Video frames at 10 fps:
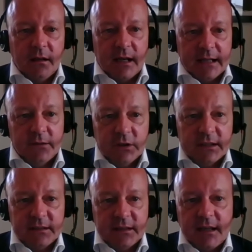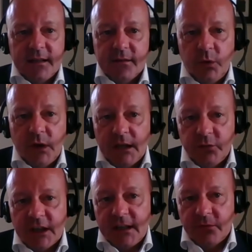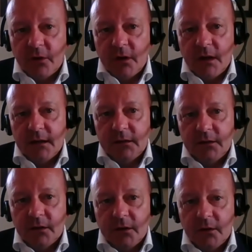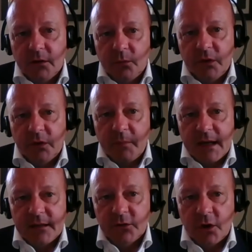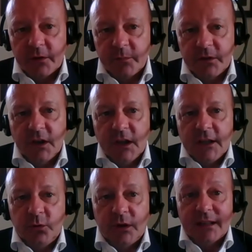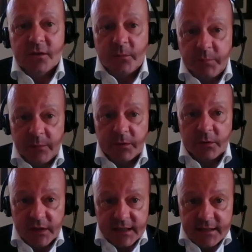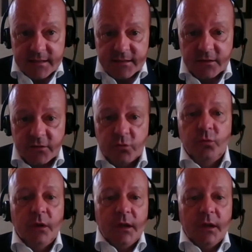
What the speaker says: advocate with the Malian government to get some people released, to